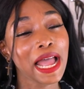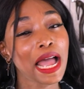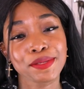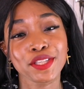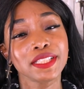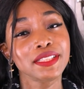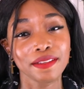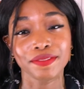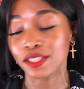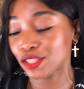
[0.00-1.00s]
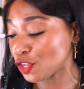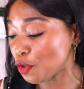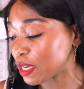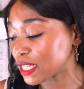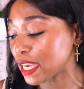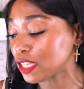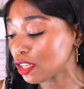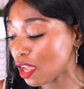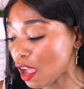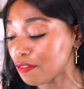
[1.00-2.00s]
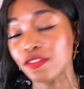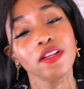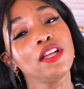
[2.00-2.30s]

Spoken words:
absolutely love this so much. I love